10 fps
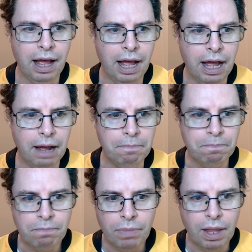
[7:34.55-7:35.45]

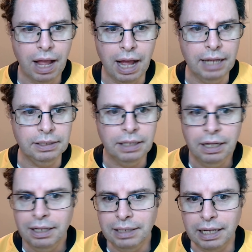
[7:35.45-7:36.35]
And
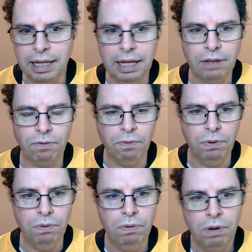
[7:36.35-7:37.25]
they kick
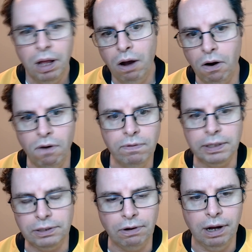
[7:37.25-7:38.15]
through over
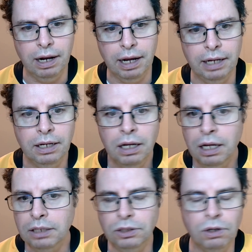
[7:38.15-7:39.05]
the try line.
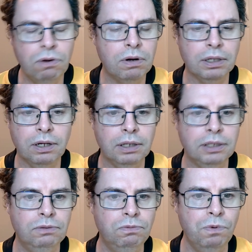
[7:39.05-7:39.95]
Doka
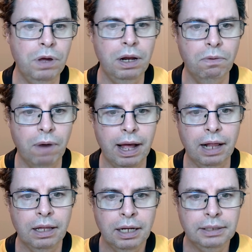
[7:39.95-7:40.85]
thought did really
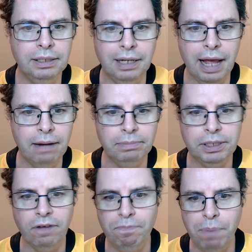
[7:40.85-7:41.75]
well to get
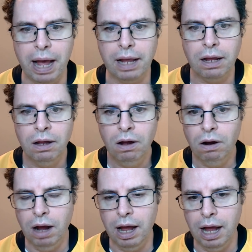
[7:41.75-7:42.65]
himself back
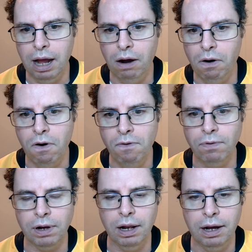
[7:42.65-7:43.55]

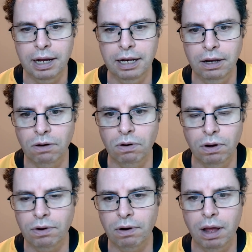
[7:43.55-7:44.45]
over the line,
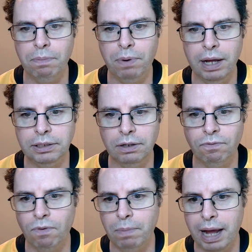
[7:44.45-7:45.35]
under a lot of
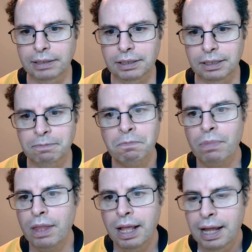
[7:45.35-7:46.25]
pressure from Hansen.
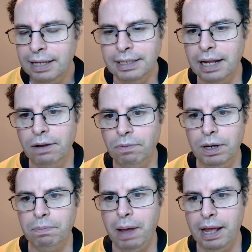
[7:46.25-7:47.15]
Then they
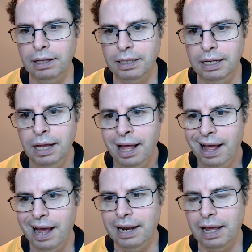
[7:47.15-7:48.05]
win the penalty,
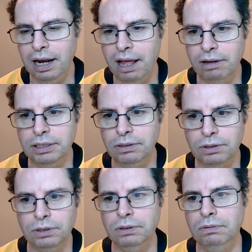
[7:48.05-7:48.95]
and that allows
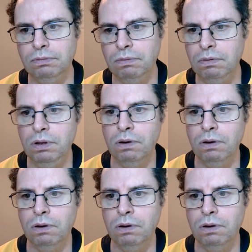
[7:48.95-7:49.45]
them to,